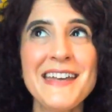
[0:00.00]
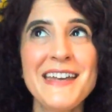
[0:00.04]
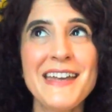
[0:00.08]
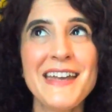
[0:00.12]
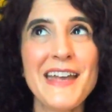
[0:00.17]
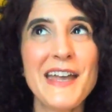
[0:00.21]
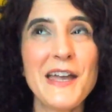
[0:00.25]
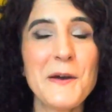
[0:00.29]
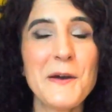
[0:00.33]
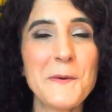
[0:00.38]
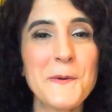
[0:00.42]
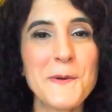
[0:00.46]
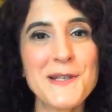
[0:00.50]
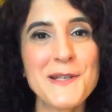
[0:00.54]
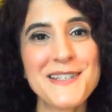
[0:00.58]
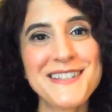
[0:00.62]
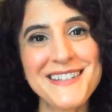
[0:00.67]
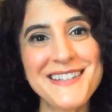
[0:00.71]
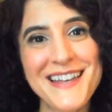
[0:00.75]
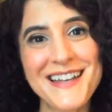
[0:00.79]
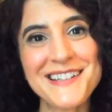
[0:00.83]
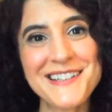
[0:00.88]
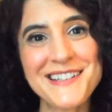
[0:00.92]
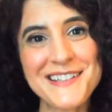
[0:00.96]
it was
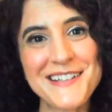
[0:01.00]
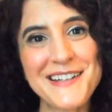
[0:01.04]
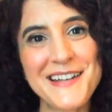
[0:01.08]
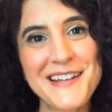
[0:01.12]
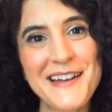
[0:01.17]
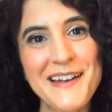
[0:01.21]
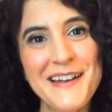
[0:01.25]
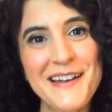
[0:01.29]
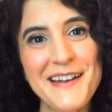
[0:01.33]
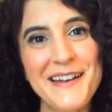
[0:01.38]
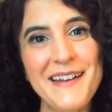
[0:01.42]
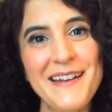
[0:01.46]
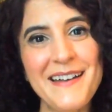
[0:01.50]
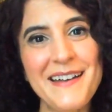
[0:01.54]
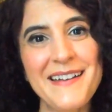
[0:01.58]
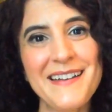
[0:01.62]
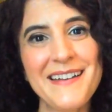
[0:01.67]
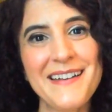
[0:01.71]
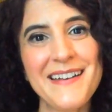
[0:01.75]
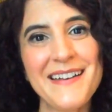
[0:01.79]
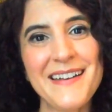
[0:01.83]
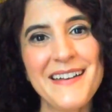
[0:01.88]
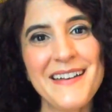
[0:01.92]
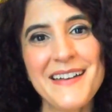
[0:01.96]
such a
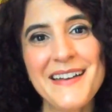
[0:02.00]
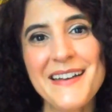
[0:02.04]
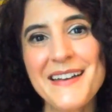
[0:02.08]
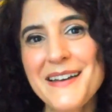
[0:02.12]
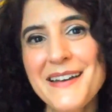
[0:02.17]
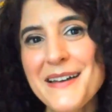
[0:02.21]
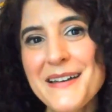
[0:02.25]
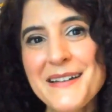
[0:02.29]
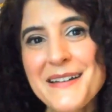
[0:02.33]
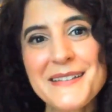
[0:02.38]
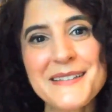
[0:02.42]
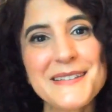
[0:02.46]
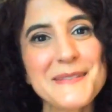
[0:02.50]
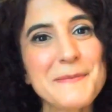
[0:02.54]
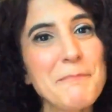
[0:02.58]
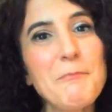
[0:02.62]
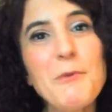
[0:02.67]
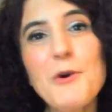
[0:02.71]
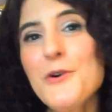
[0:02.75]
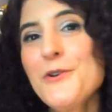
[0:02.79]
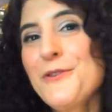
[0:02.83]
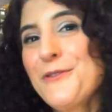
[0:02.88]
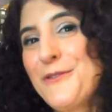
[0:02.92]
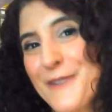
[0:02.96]

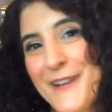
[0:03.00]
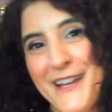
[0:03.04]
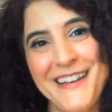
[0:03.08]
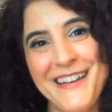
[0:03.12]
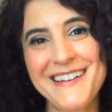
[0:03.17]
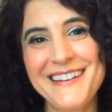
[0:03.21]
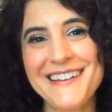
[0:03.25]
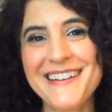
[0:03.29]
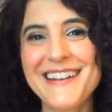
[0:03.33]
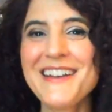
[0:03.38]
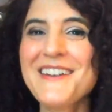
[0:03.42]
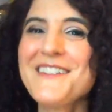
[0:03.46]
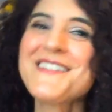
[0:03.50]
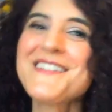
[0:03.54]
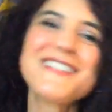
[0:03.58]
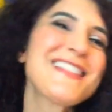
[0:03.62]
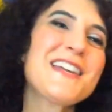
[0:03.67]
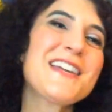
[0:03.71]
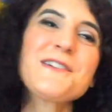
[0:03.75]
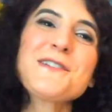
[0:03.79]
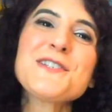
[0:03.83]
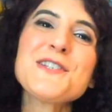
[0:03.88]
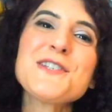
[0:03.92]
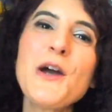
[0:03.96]
movie.
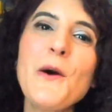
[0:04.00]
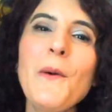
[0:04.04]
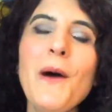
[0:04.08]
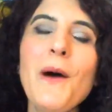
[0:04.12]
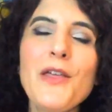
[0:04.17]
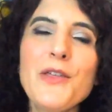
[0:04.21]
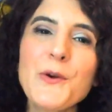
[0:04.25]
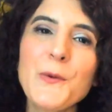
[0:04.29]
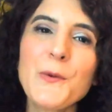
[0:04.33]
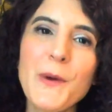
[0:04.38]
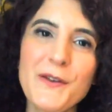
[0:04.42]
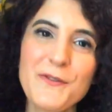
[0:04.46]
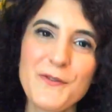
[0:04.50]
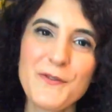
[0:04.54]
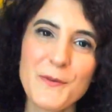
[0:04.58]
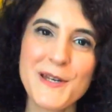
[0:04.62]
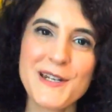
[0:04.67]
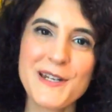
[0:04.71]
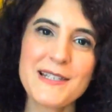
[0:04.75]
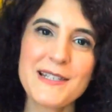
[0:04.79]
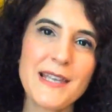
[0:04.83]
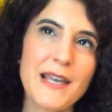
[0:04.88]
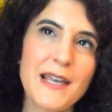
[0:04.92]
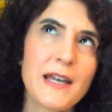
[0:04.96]
There's no other way for
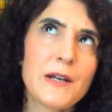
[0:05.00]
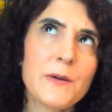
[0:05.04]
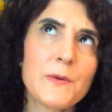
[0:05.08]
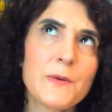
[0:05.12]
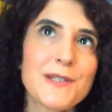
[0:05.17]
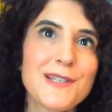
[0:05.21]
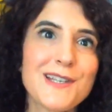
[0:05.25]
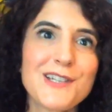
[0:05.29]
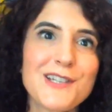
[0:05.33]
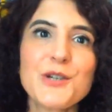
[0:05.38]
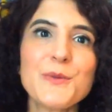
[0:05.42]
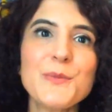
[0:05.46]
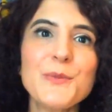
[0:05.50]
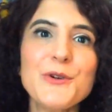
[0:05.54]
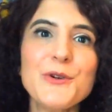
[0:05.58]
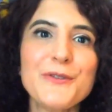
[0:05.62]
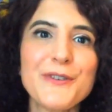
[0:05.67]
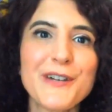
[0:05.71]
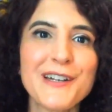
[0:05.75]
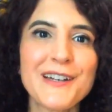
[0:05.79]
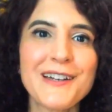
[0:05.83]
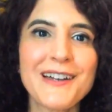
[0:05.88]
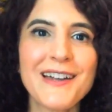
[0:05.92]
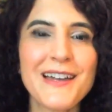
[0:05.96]
me to say it. It was such a
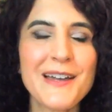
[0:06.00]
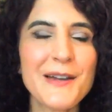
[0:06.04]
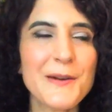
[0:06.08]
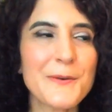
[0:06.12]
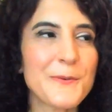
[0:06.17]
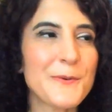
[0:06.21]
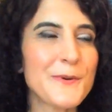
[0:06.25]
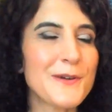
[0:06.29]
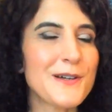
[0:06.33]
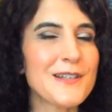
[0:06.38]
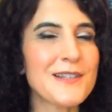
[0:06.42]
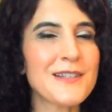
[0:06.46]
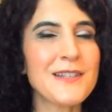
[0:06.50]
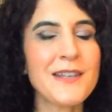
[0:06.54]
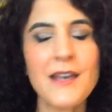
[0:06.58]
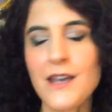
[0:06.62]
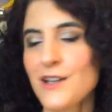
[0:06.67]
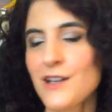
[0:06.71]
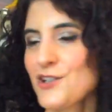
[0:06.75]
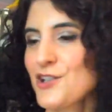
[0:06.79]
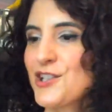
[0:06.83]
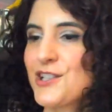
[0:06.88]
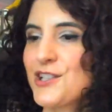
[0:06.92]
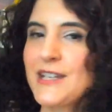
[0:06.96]
movie. It was
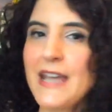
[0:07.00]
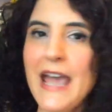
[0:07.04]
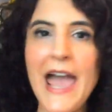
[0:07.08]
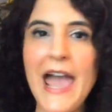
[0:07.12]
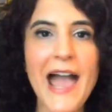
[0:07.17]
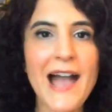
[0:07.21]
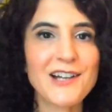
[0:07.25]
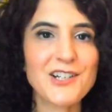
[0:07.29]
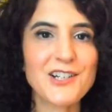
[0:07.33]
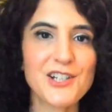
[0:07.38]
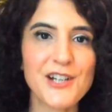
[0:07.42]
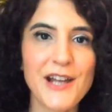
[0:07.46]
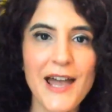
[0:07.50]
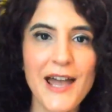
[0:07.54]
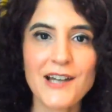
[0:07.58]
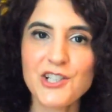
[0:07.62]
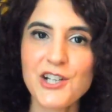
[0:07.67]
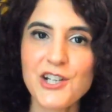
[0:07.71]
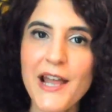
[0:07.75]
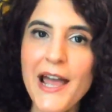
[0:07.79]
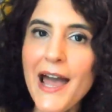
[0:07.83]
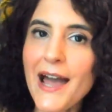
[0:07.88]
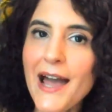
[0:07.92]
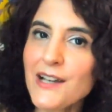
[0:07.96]
just action,
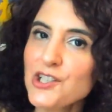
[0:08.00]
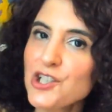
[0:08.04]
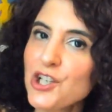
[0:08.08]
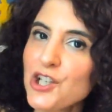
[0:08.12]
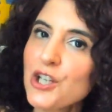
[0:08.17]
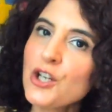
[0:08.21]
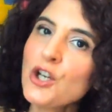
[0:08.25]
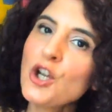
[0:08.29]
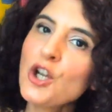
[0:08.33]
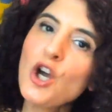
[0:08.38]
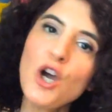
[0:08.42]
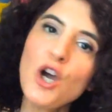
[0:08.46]
action, action,